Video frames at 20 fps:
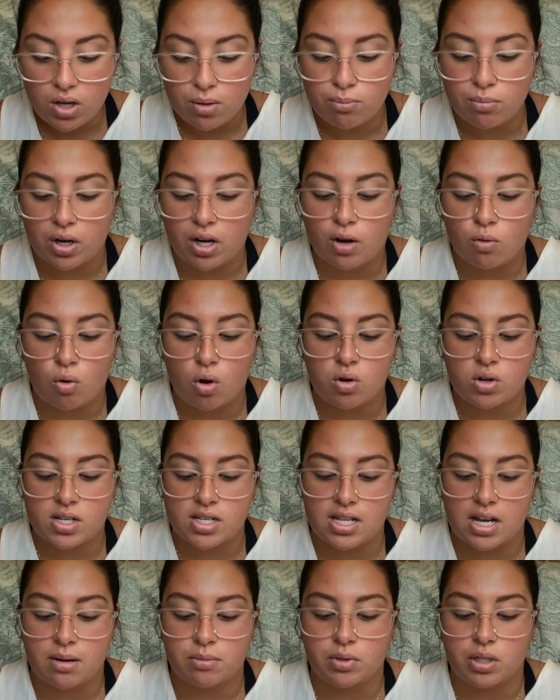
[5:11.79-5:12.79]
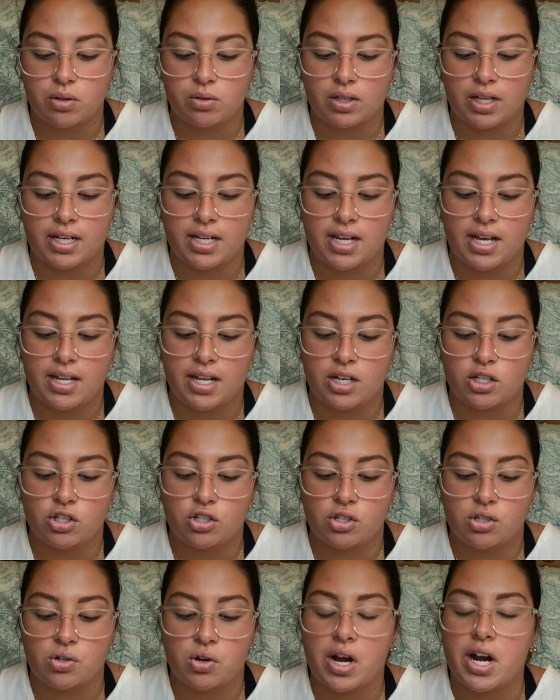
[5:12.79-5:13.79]
But I wrote to them and they're like, yeah, that's
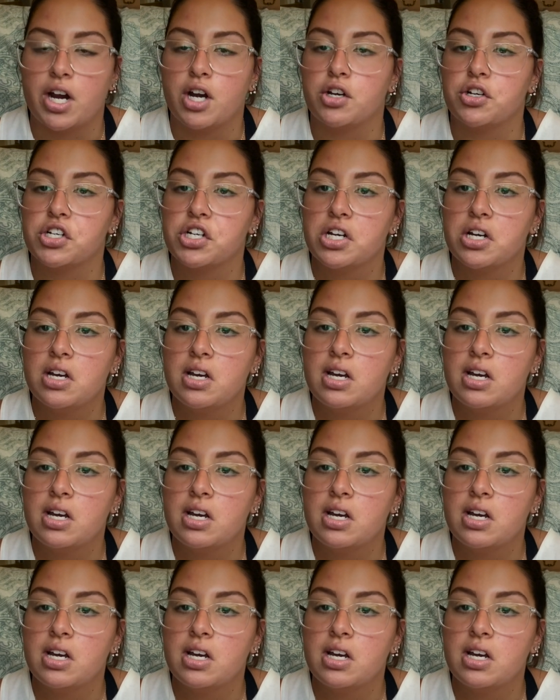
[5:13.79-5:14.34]
strange.